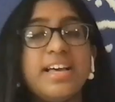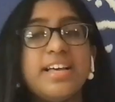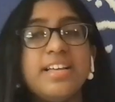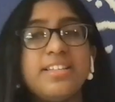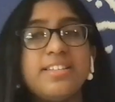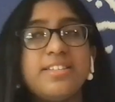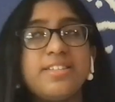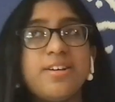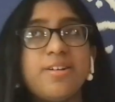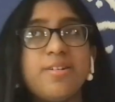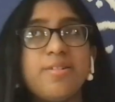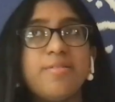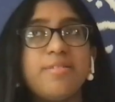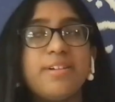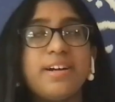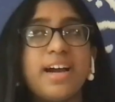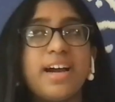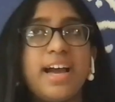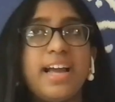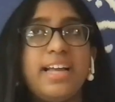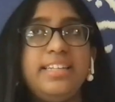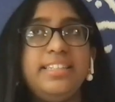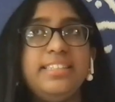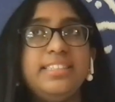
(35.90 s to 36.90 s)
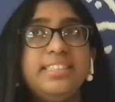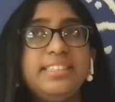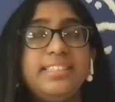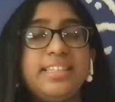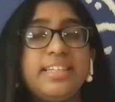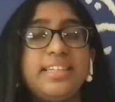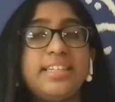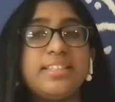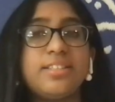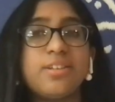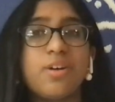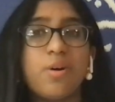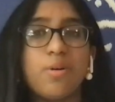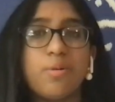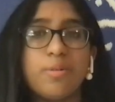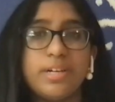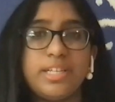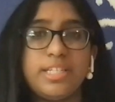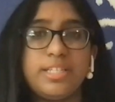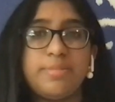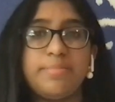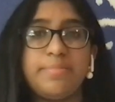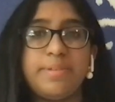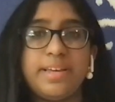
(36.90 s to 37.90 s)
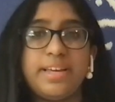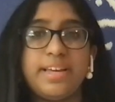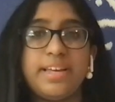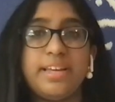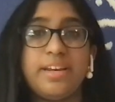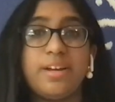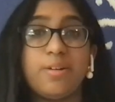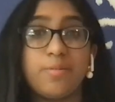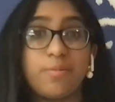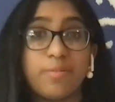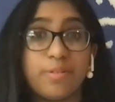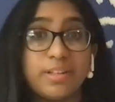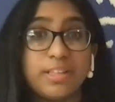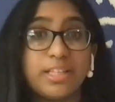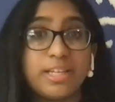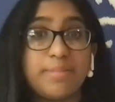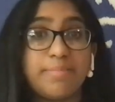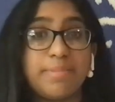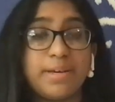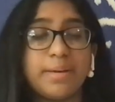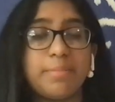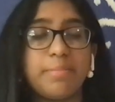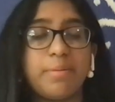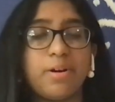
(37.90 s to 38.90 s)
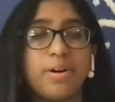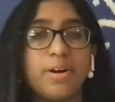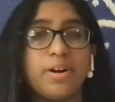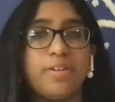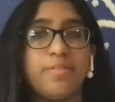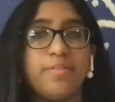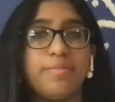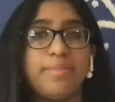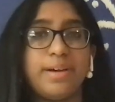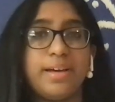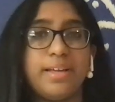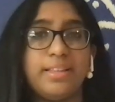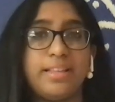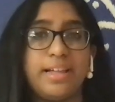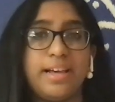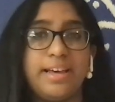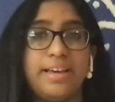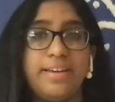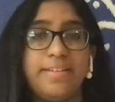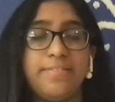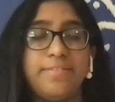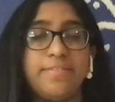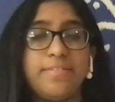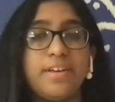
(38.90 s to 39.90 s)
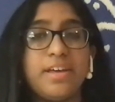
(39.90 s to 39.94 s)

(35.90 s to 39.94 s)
So kindness has always been a really big part of my life.